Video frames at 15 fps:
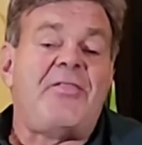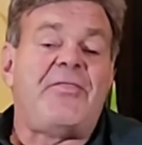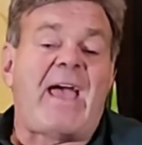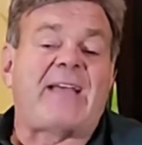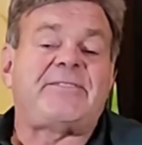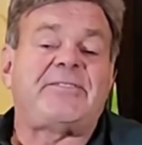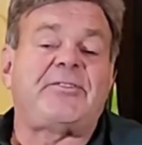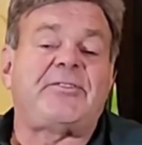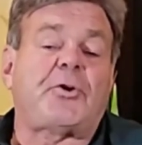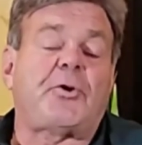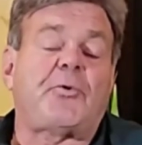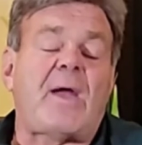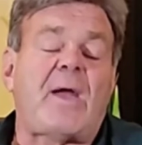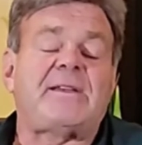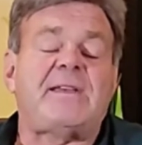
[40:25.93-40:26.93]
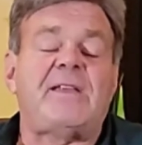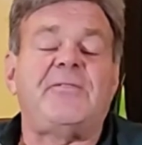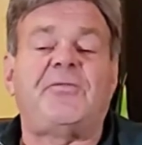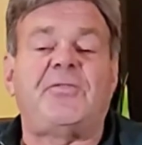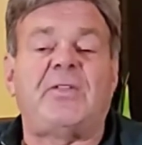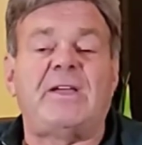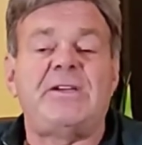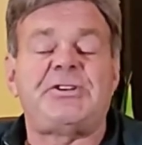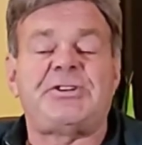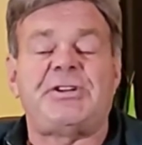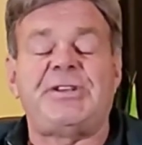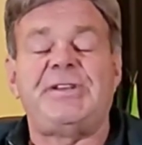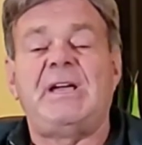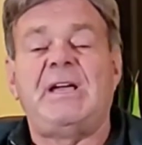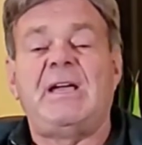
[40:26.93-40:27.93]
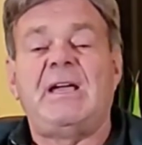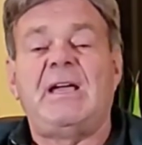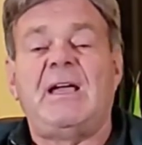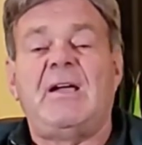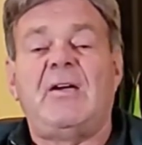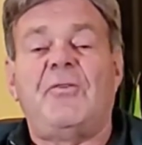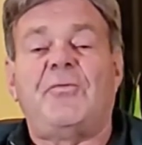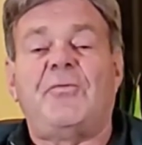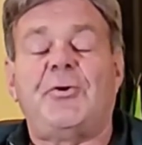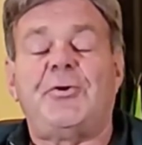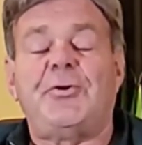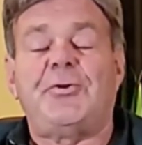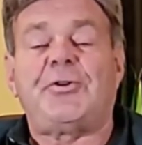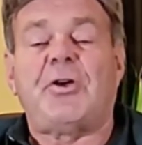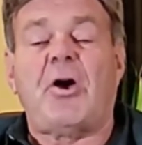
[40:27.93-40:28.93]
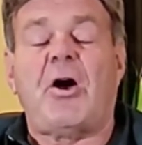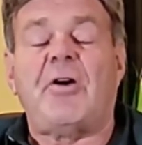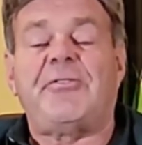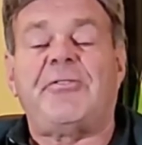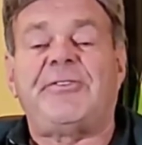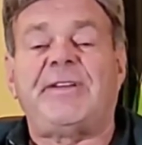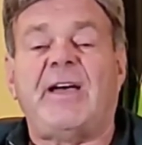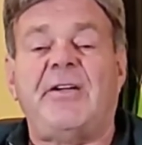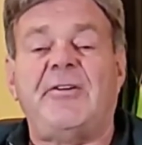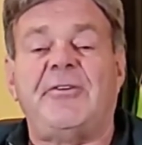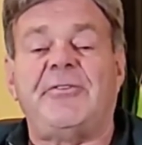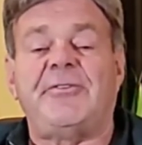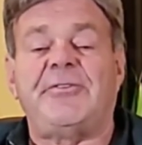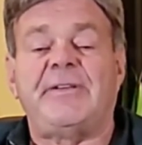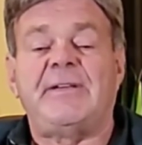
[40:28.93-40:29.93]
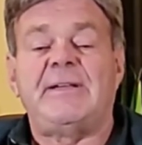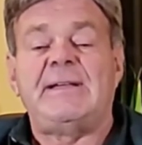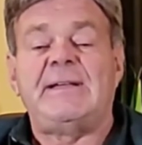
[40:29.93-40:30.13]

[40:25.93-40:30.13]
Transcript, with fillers: that's the correct inflation for your car's tires.